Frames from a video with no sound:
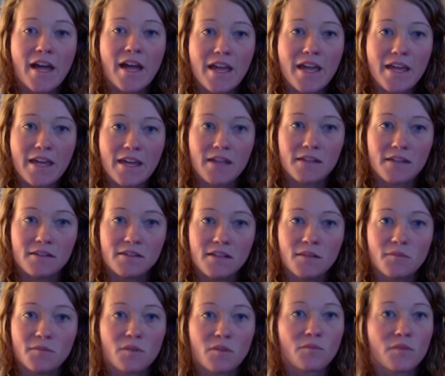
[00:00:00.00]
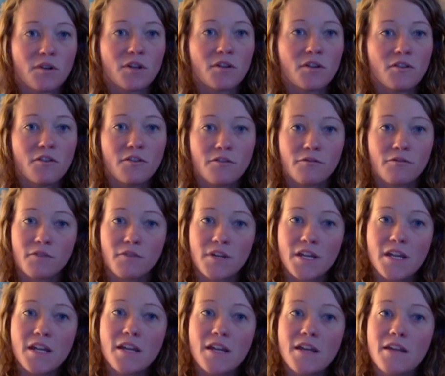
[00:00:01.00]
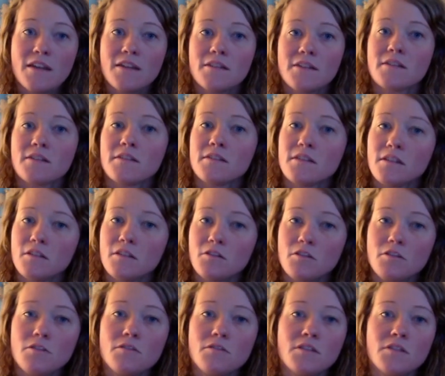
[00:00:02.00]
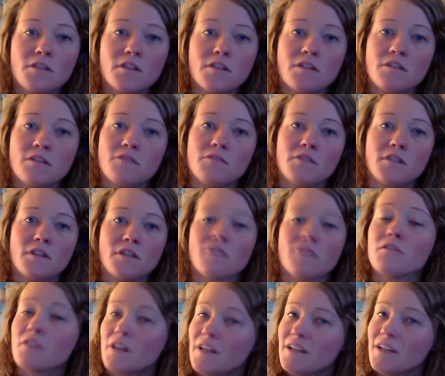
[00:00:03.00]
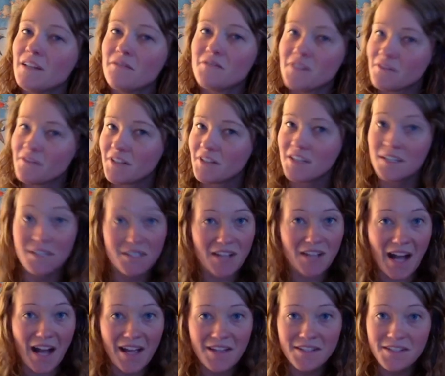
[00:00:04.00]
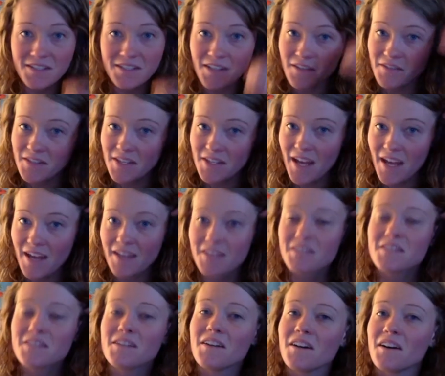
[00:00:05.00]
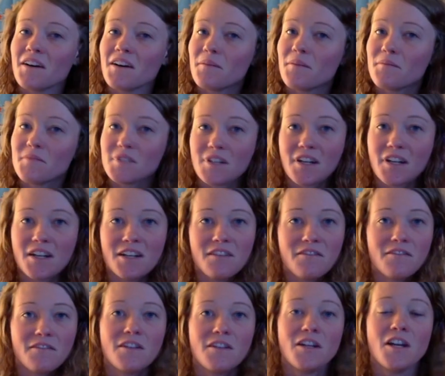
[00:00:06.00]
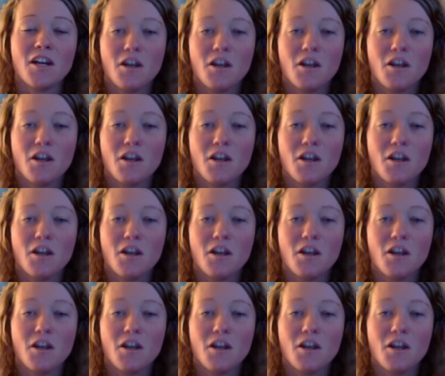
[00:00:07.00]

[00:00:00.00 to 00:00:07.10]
And tip number 3 is consider choosing and using a variety of differently sized stuff sacks to kind of